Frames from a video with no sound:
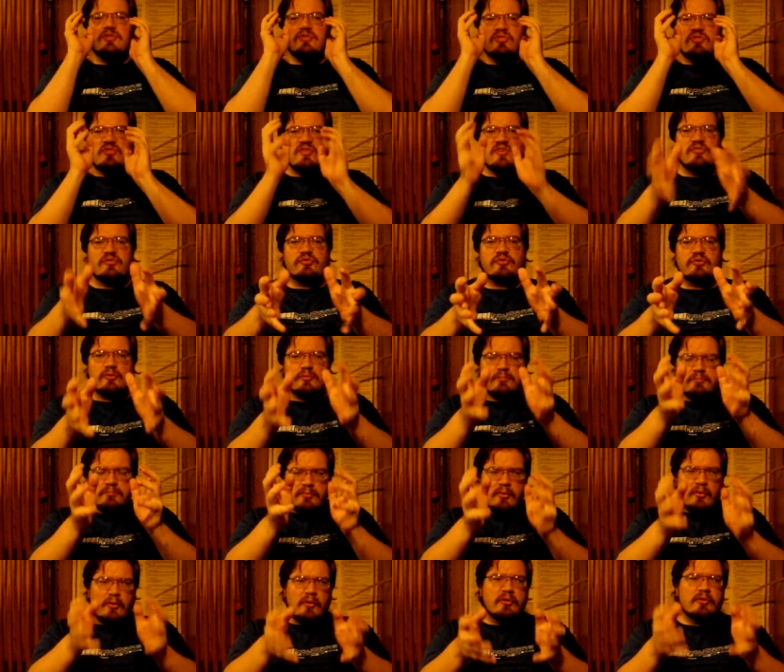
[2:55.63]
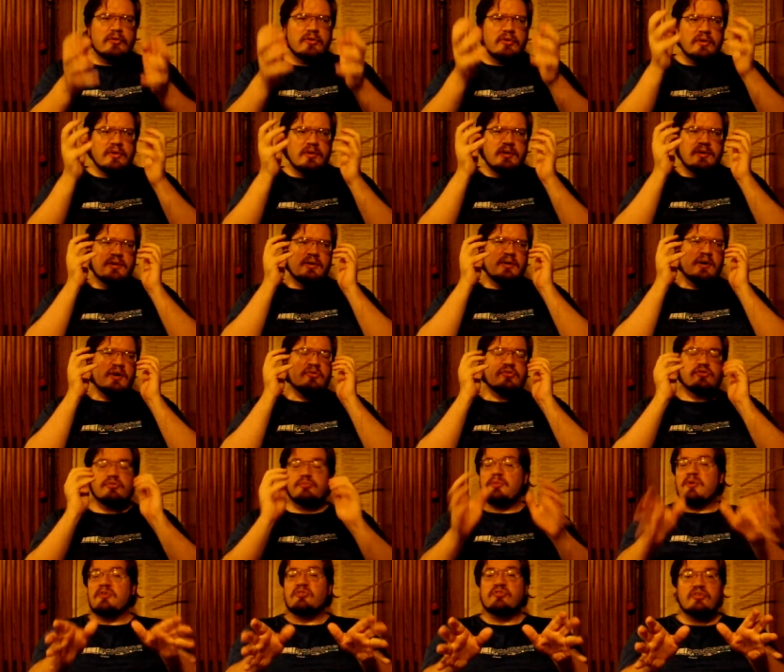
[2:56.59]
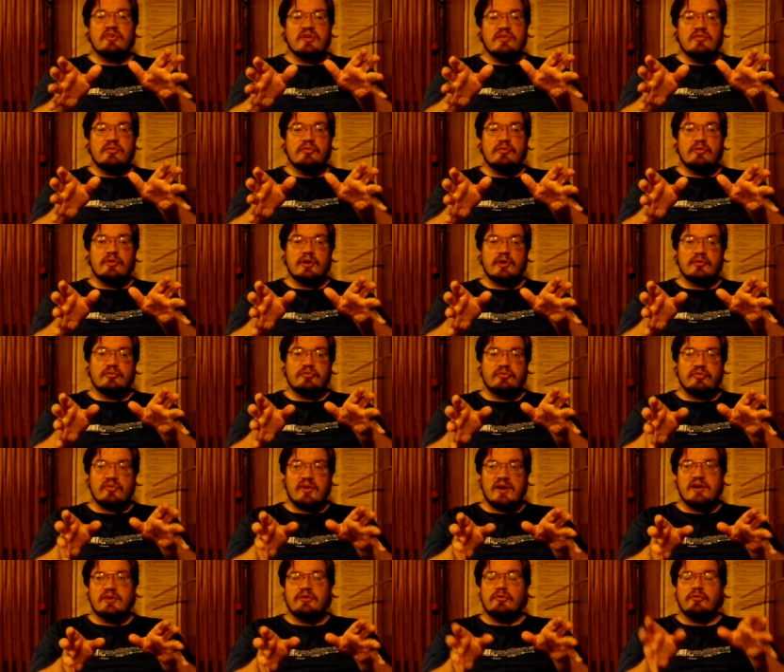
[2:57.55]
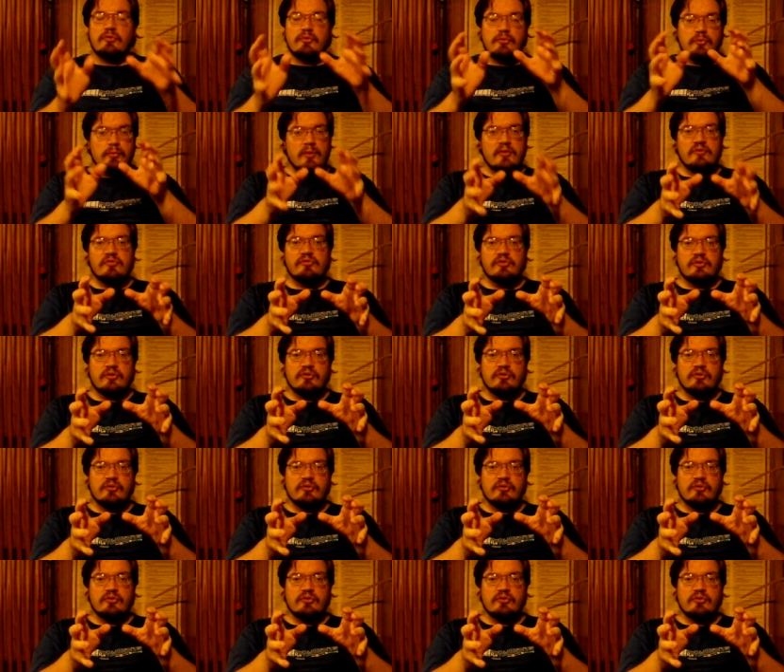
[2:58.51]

This book, especially if you've got a friend who wants to